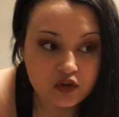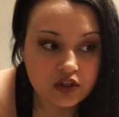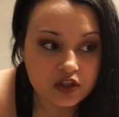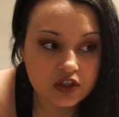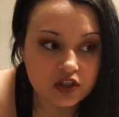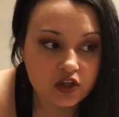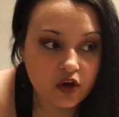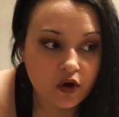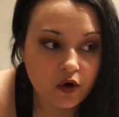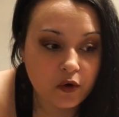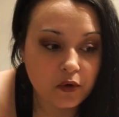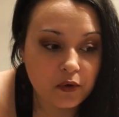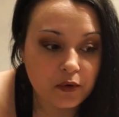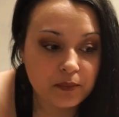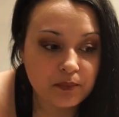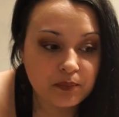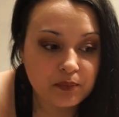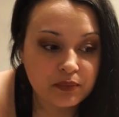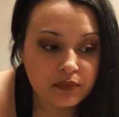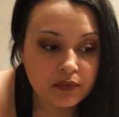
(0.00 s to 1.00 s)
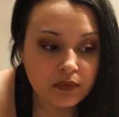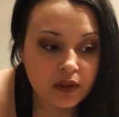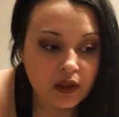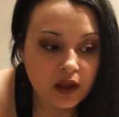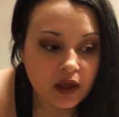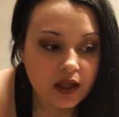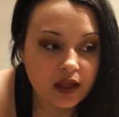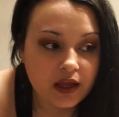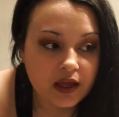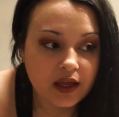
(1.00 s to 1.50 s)
So
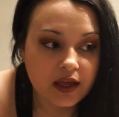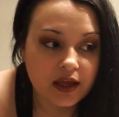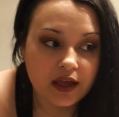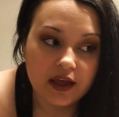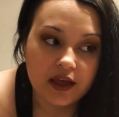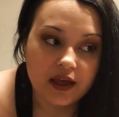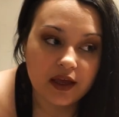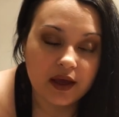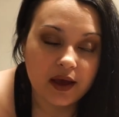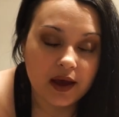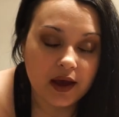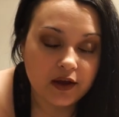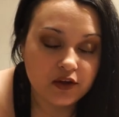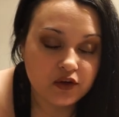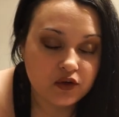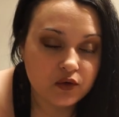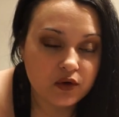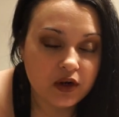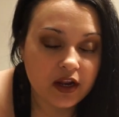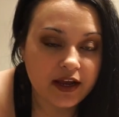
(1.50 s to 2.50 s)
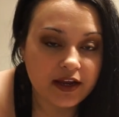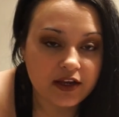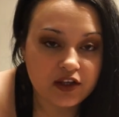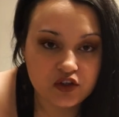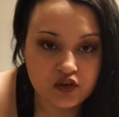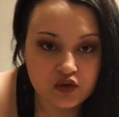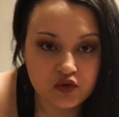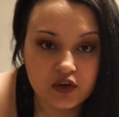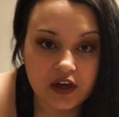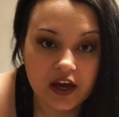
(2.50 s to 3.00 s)
I do like
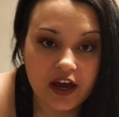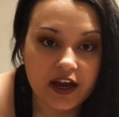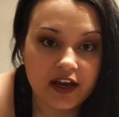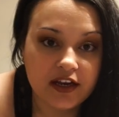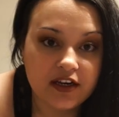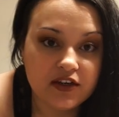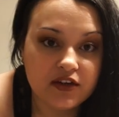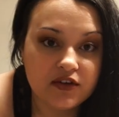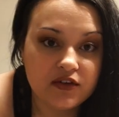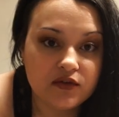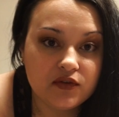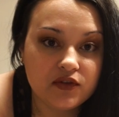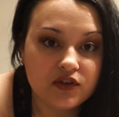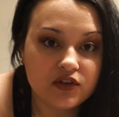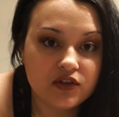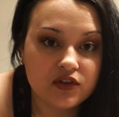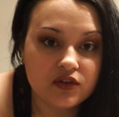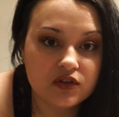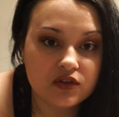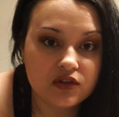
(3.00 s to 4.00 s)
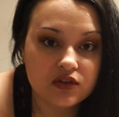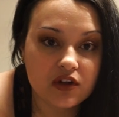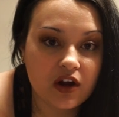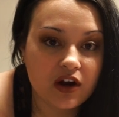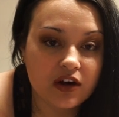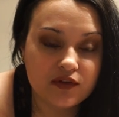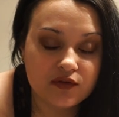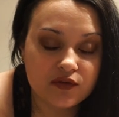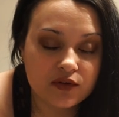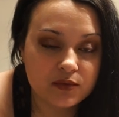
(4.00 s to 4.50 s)
to kind of
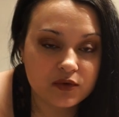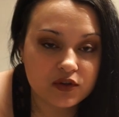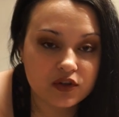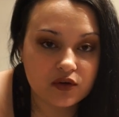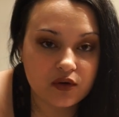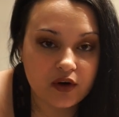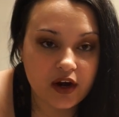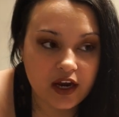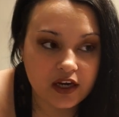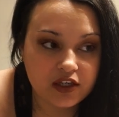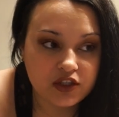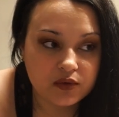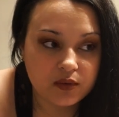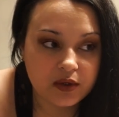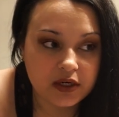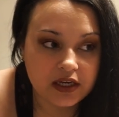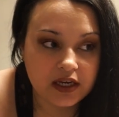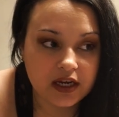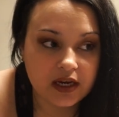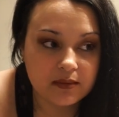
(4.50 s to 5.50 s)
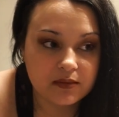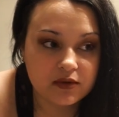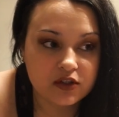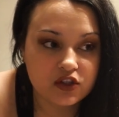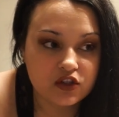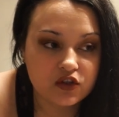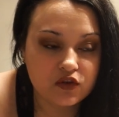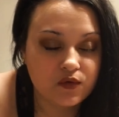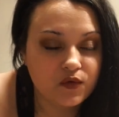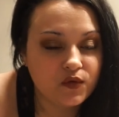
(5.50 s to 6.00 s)
start from scratch when it comes
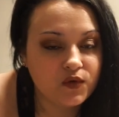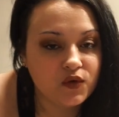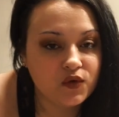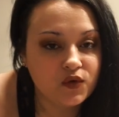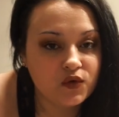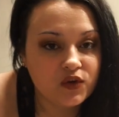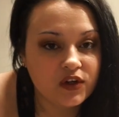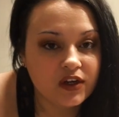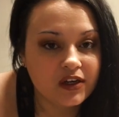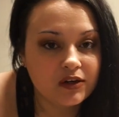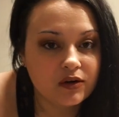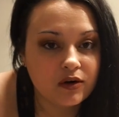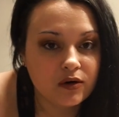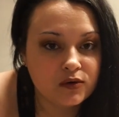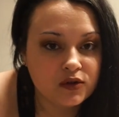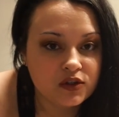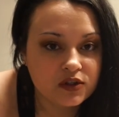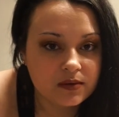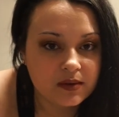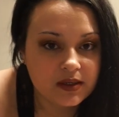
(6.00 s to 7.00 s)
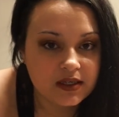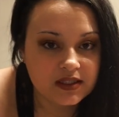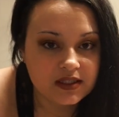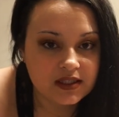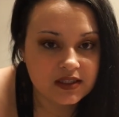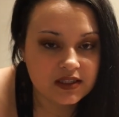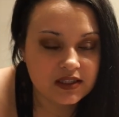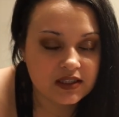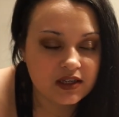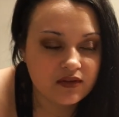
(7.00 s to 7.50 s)
to food and groceries
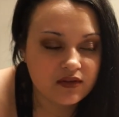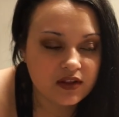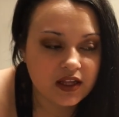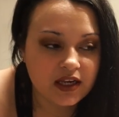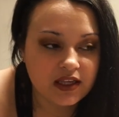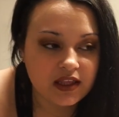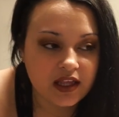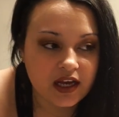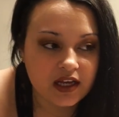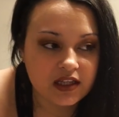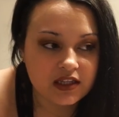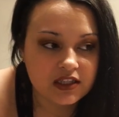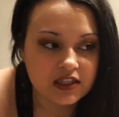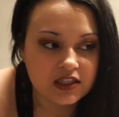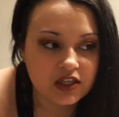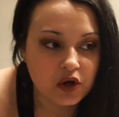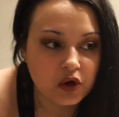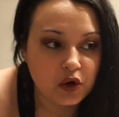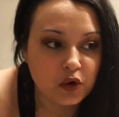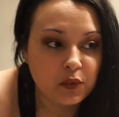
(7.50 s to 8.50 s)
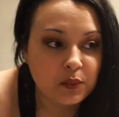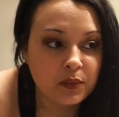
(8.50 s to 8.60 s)
and stuff like that, so